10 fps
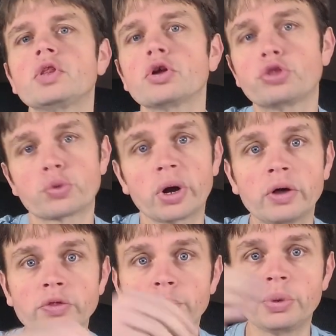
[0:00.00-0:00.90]

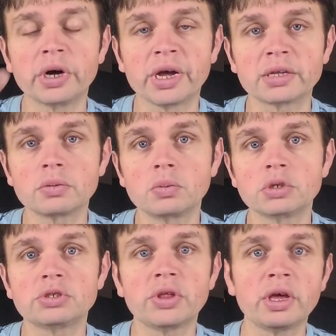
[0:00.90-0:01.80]
throughout the plant,
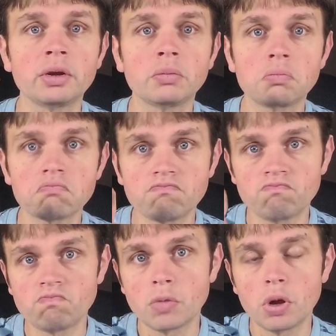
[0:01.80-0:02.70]
which then
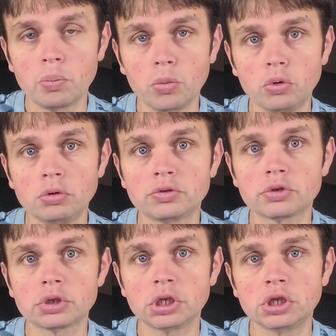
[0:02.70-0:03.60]

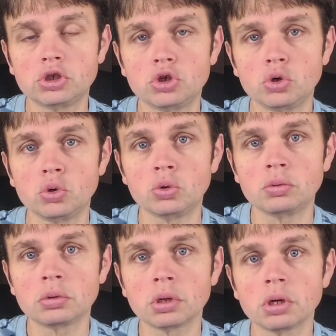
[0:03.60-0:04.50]
moves into
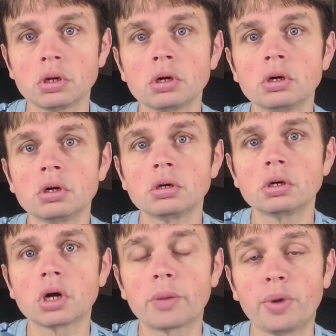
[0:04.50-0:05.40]

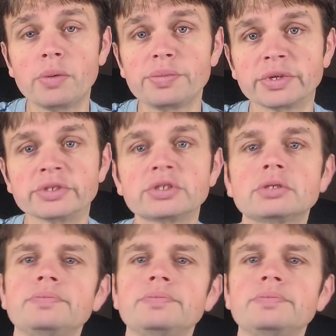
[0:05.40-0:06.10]
our pumpkins.